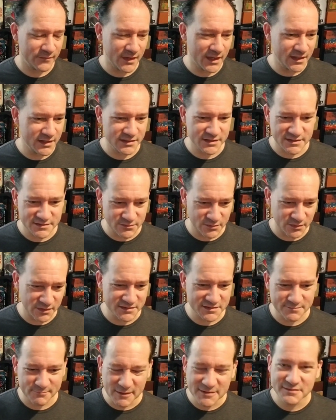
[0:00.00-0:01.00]
And it doesn't
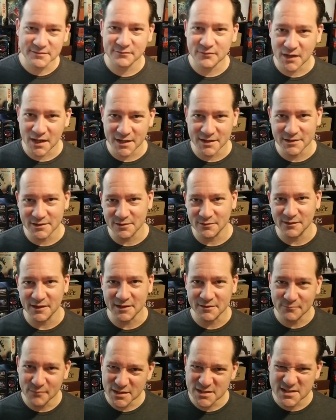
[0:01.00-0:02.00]
really specify,
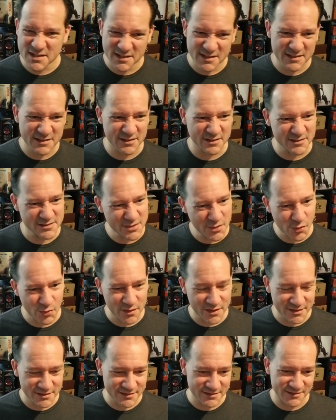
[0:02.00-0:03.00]
like missions or
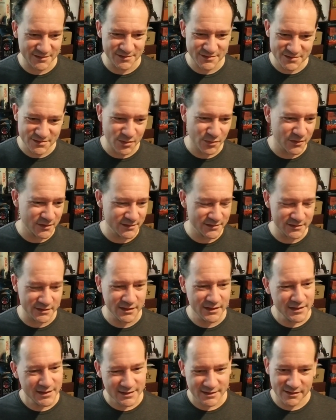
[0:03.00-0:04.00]
tokens, because there's tokens,
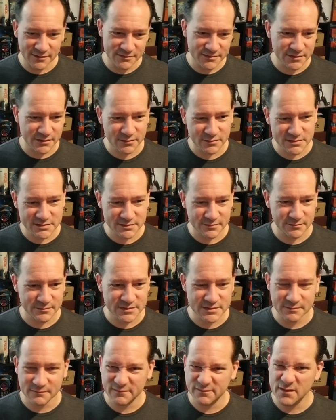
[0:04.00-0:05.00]
or, so there was
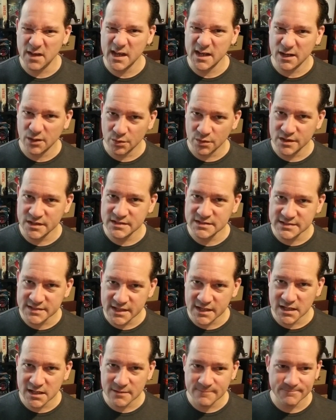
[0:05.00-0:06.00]
some vagaries
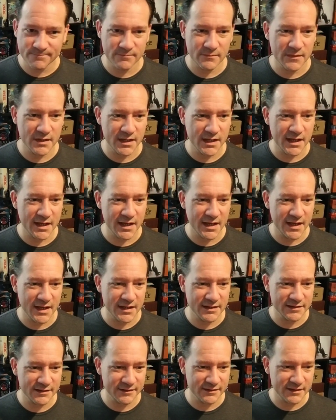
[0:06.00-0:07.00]
there
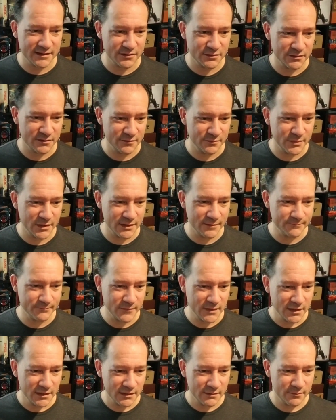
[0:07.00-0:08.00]
that I think could have been
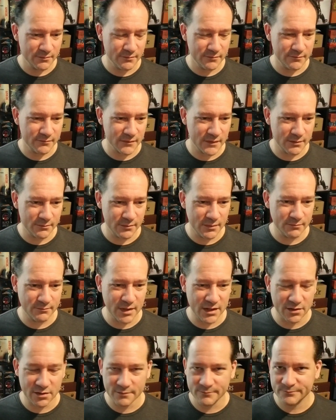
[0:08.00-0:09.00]

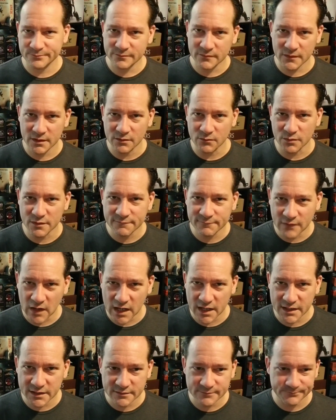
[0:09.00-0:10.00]
better
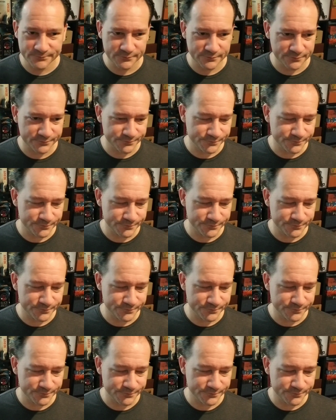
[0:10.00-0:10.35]
refined.